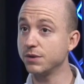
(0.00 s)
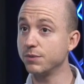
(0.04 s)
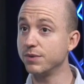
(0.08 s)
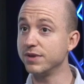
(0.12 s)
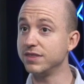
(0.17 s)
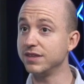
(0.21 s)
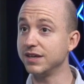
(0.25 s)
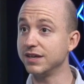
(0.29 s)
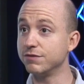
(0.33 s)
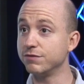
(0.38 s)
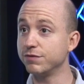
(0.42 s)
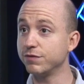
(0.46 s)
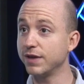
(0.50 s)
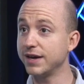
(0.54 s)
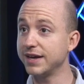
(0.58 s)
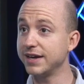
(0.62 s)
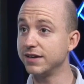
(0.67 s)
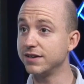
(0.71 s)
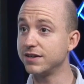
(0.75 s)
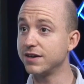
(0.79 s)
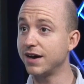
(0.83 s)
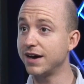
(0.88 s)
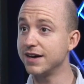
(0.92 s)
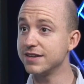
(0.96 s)
with the
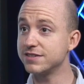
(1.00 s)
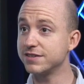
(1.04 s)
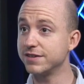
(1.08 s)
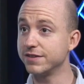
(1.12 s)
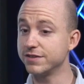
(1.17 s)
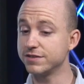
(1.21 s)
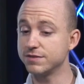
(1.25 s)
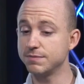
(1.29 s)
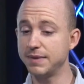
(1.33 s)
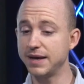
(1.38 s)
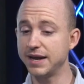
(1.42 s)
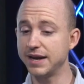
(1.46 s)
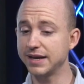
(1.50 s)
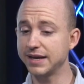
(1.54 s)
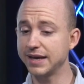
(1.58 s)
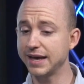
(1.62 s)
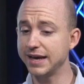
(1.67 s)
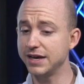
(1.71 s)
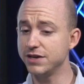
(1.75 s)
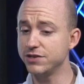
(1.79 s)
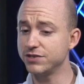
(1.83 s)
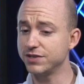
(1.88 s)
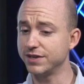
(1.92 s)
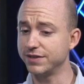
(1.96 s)
inflated cost of this
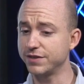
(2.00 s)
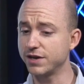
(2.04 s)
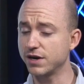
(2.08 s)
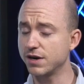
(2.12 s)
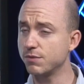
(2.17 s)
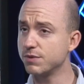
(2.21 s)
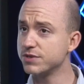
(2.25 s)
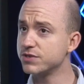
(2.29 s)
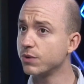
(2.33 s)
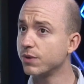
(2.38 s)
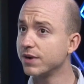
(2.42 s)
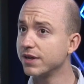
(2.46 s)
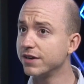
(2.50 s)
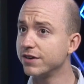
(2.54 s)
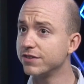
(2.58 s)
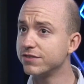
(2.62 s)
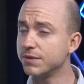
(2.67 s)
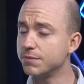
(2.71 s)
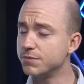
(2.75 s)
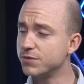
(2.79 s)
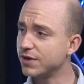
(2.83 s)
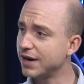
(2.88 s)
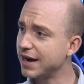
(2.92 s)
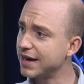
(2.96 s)
medication, they're resorting to
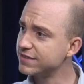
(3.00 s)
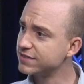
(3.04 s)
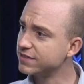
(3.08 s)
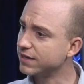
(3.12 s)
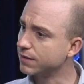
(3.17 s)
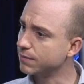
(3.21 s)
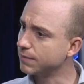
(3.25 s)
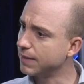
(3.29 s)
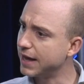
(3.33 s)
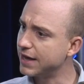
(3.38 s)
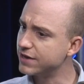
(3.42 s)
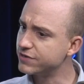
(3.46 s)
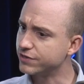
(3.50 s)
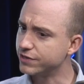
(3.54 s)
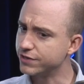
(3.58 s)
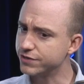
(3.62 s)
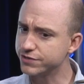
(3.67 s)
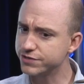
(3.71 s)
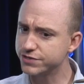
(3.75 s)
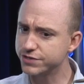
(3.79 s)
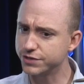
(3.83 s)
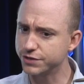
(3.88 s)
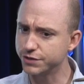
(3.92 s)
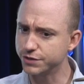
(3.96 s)
some drastic
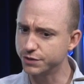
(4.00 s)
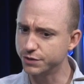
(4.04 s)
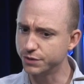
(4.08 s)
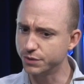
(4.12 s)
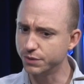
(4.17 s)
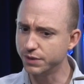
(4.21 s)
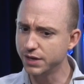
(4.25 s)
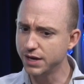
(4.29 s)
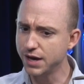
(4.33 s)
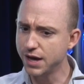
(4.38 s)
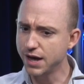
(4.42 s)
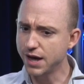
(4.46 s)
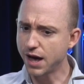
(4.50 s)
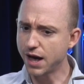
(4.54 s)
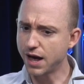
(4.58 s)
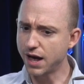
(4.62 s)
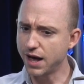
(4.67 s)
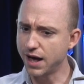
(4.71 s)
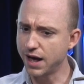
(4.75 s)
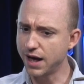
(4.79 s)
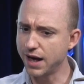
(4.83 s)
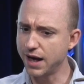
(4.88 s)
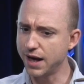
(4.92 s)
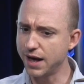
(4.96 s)
measures to
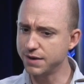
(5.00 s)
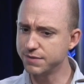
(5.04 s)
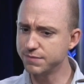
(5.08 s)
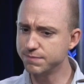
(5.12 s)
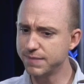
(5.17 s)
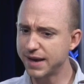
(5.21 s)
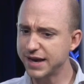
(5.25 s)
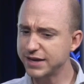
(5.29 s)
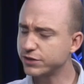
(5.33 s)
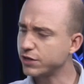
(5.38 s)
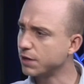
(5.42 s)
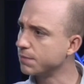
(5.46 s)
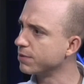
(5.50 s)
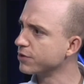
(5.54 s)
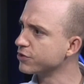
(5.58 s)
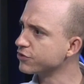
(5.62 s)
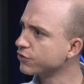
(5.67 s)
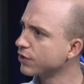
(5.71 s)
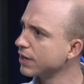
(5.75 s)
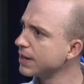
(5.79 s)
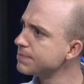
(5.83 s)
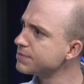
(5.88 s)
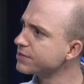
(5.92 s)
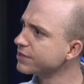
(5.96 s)
make their
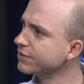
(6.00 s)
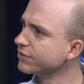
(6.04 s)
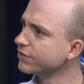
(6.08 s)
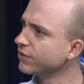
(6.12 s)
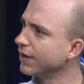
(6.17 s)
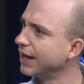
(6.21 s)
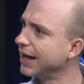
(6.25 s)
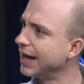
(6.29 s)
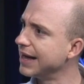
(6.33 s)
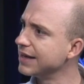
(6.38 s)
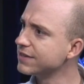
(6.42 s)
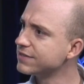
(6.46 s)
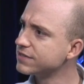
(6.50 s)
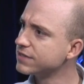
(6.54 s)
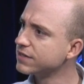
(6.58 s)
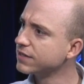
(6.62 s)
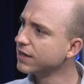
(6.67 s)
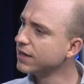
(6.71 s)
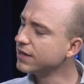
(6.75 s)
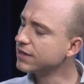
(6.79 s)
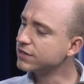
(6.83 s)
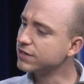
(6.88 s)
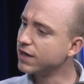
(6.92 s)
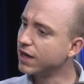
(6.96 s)
prescriptions last.
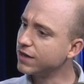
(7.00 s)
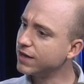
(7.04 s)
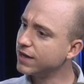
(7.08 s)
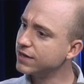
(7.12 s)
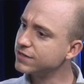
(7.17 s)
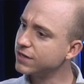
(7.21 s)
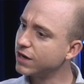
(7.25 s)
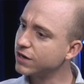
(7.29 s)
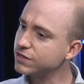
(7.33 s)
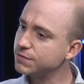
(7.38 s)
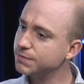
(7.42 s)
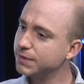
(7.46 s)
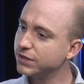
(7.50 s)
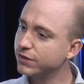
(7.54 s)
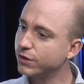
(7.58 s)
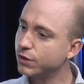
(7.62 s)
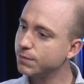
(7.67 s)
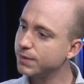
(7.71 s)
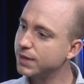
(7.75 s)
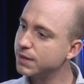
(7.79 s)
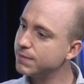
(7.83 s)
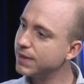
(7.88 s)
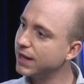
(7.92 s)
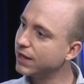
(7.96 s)
Talk to me a
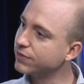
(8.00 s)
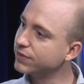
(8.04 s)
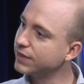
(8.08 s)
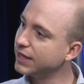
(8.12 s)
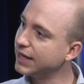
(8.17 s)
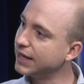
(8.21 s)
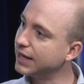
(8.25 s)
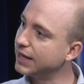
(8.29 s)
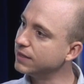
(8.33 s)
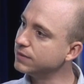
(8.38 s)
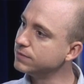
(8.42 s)
little bit about that.